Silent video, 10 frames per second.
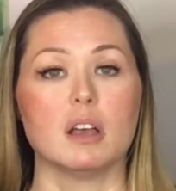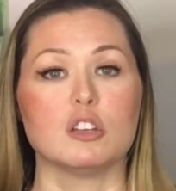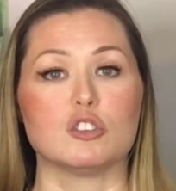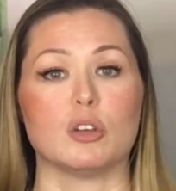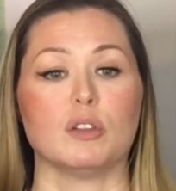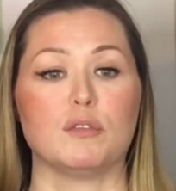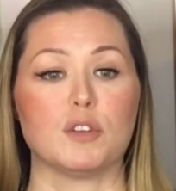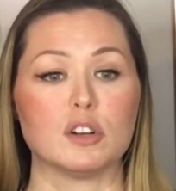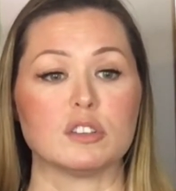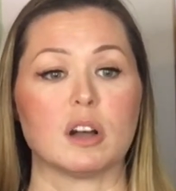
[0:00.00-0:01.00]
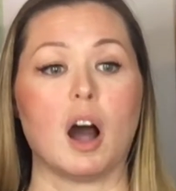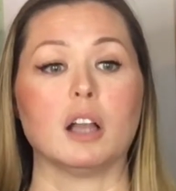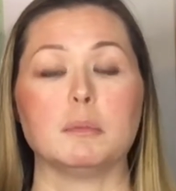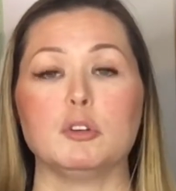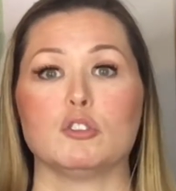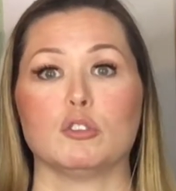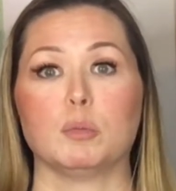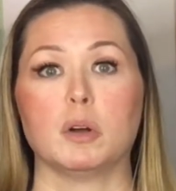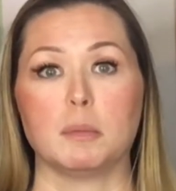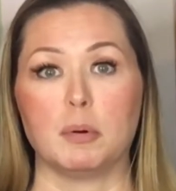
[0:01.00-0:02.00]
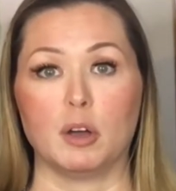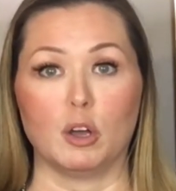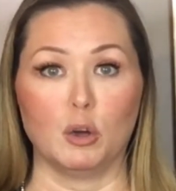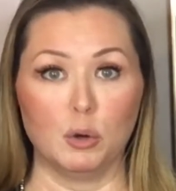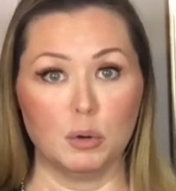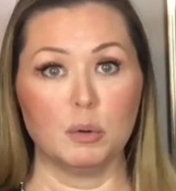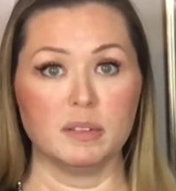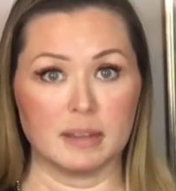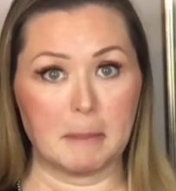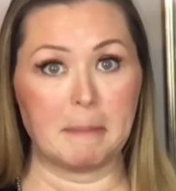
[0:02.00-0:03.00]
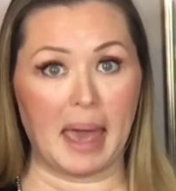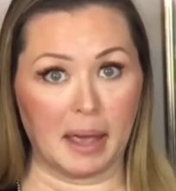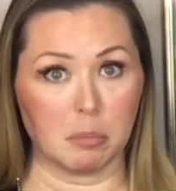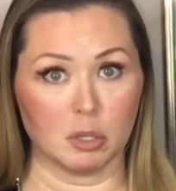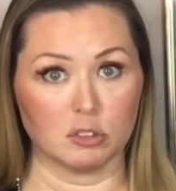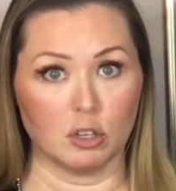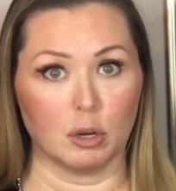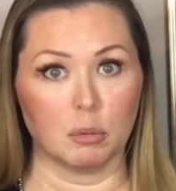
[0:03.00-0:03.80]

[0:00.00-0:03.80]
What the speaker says: So the first column, you just want to put who is it payable to?